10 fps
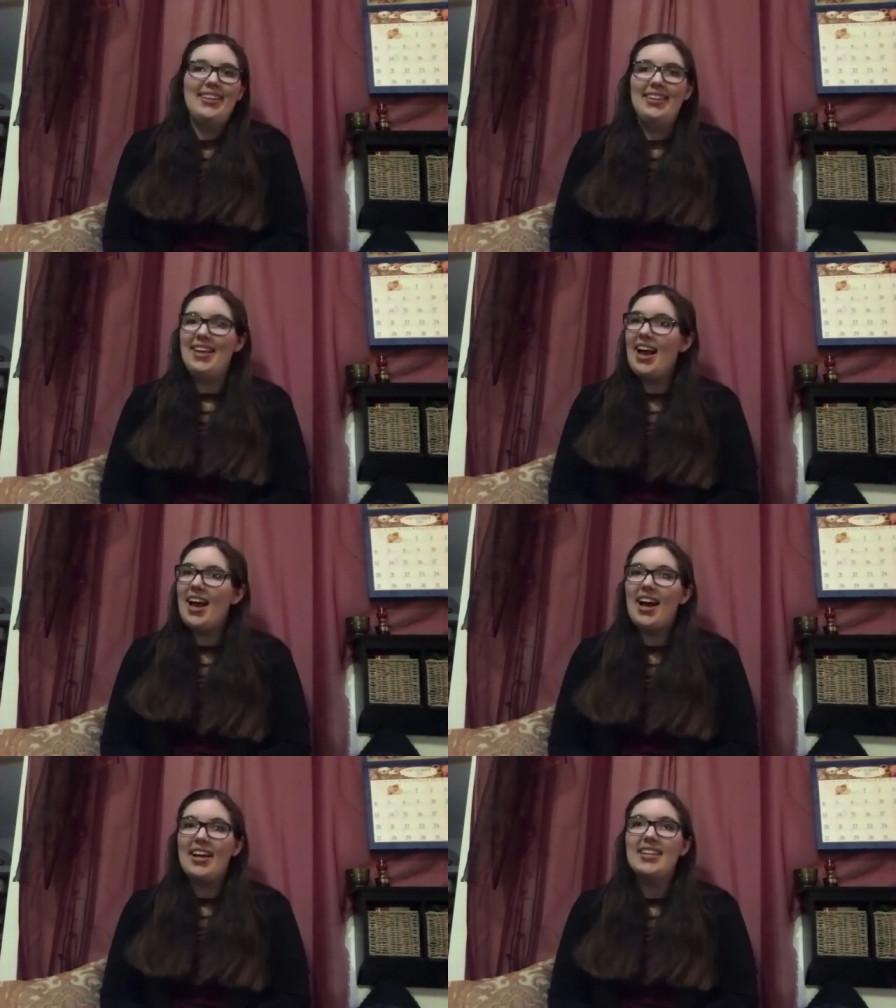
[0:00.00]

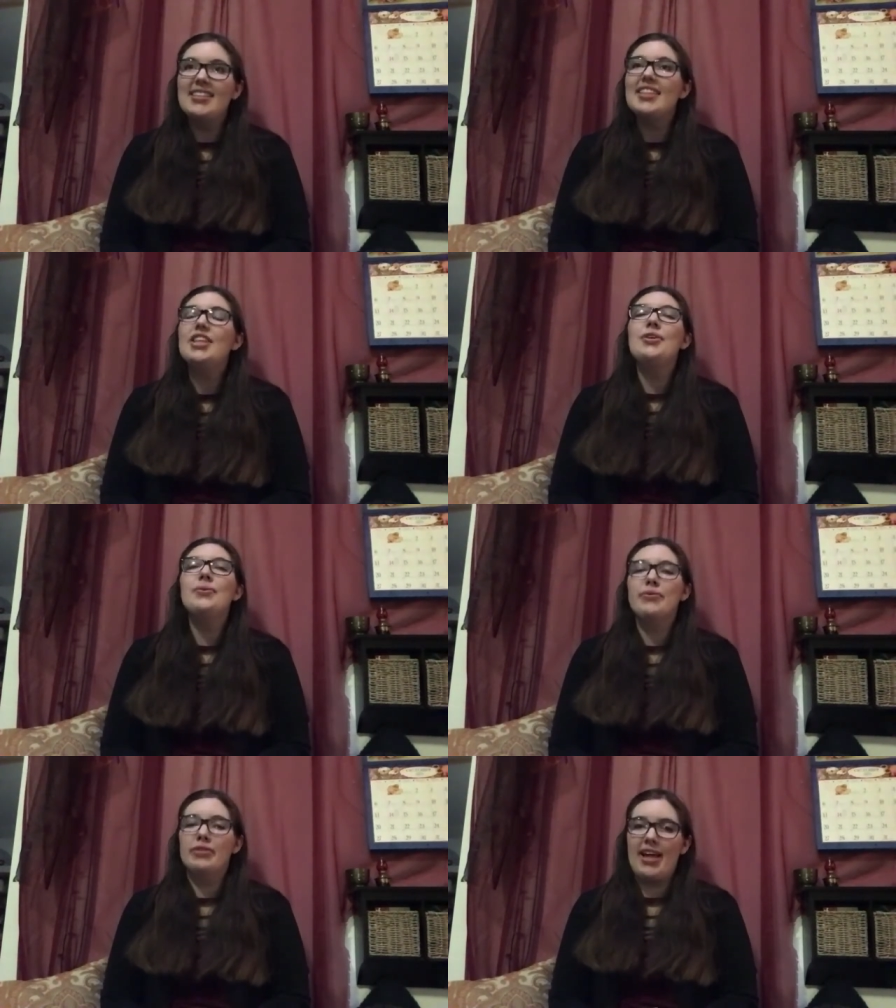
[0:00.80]
it's
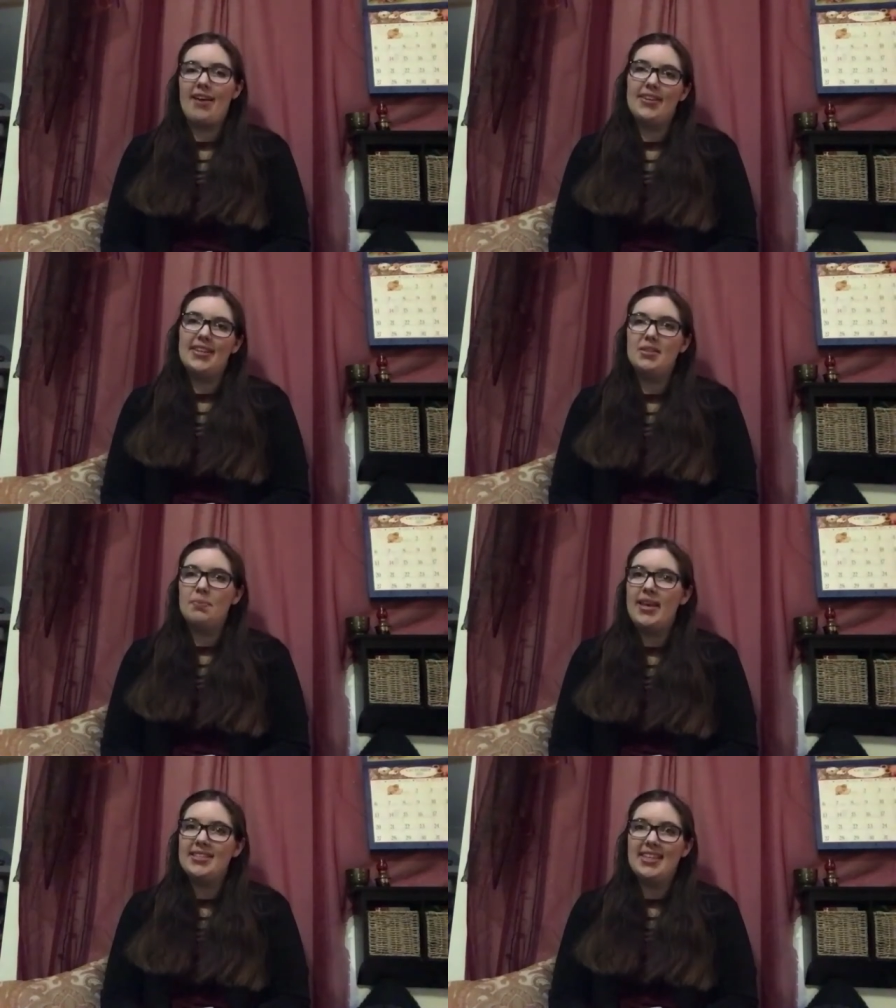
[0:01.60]
huge having a
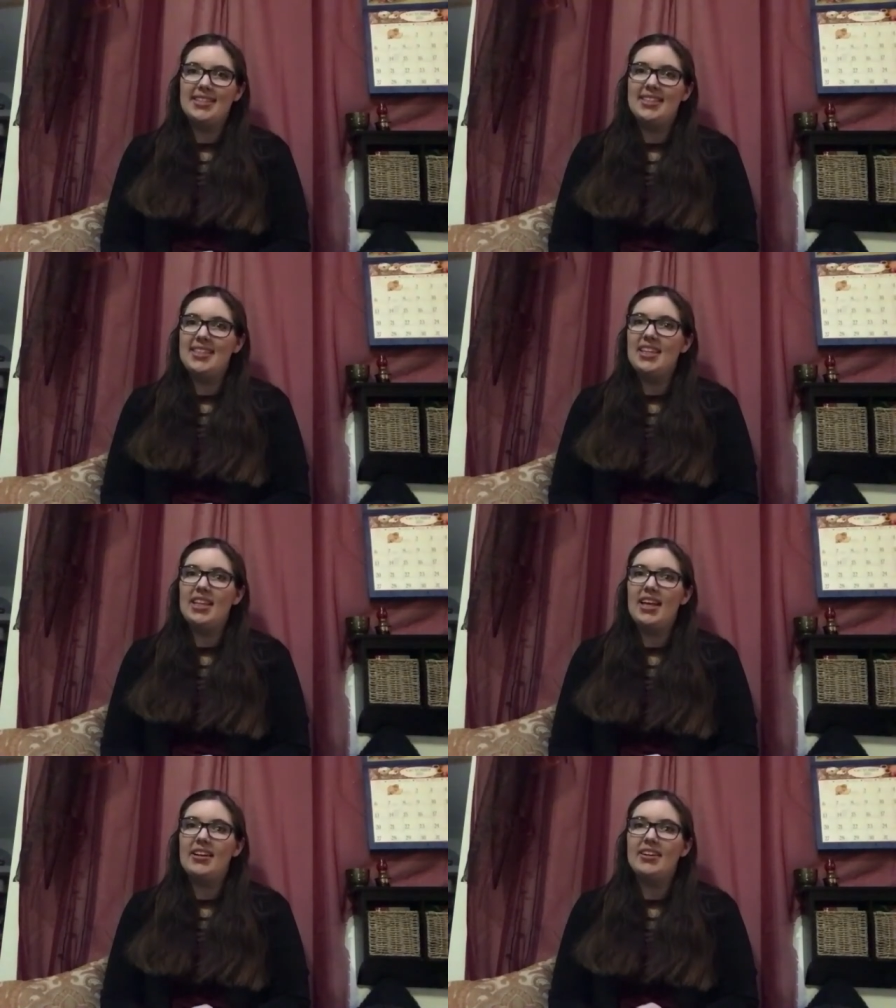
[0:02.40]
space that's
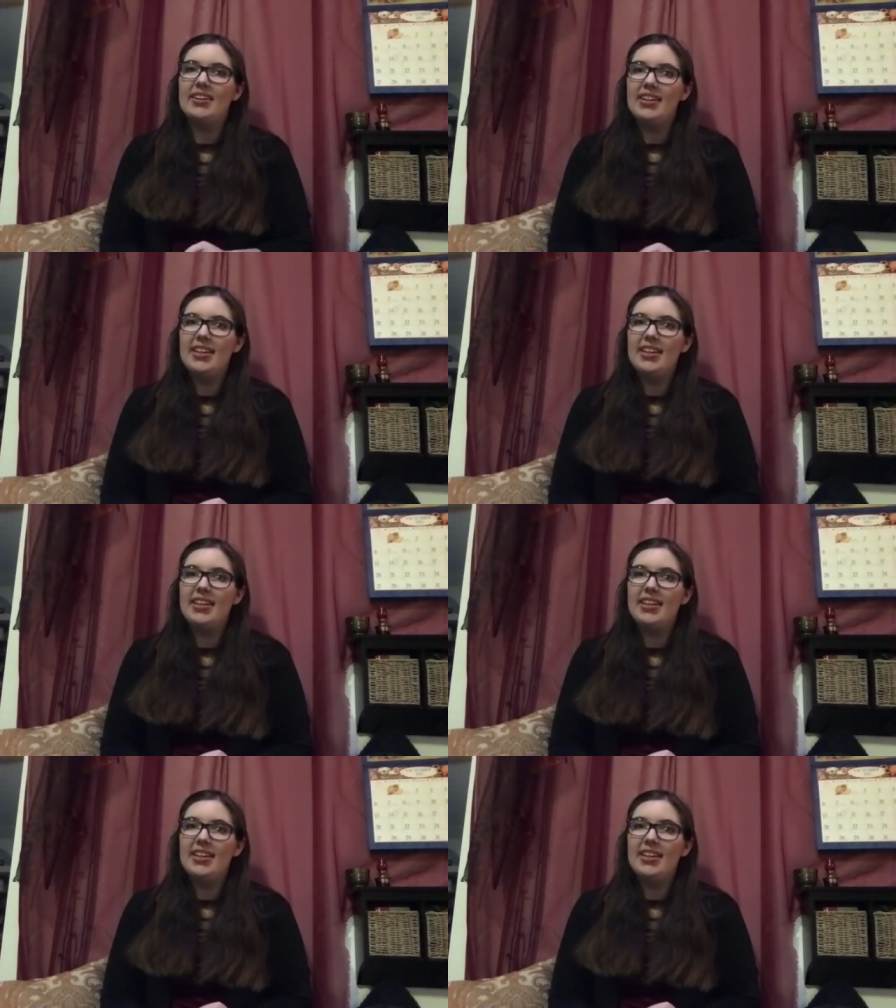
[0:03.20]
cluttered.